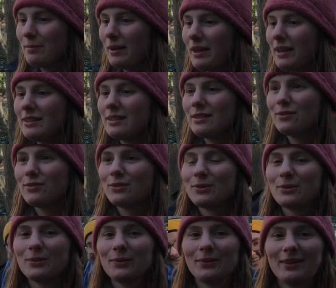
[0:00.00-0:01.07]

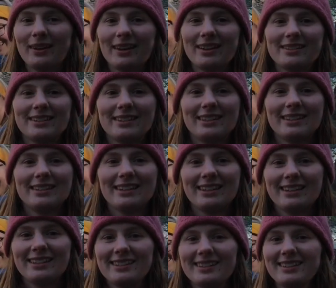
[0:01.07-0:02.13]
Peaceful, yes it
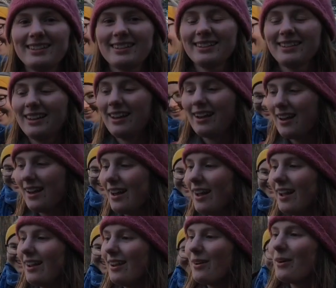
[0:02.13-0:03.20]
is.
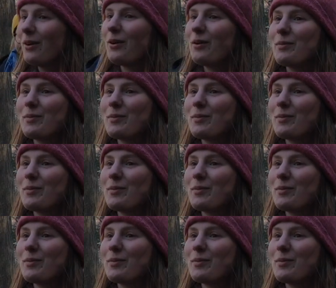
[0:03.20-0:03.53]
I hope